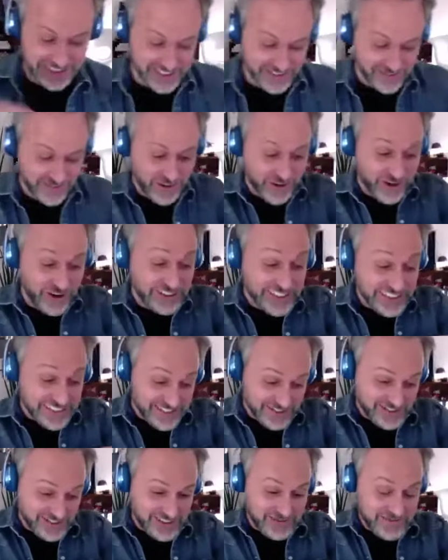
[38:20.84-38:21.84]
this for our
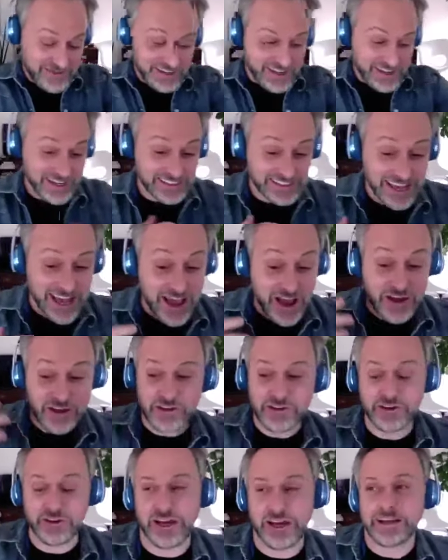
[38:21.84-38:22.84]
listeners here because
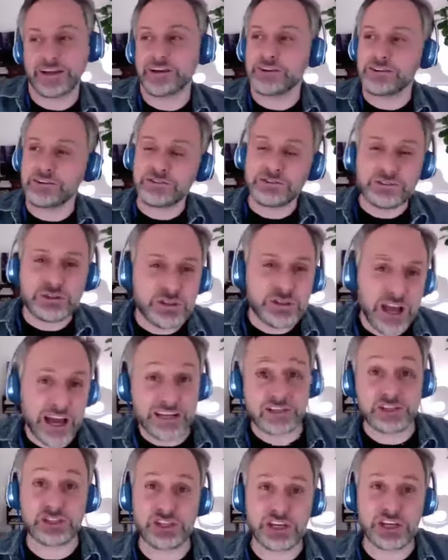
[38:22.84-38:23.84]
you like
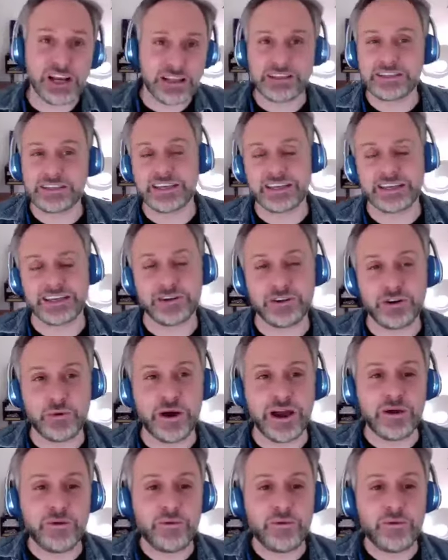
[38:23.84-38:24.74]
kind of shit on this idea. No way.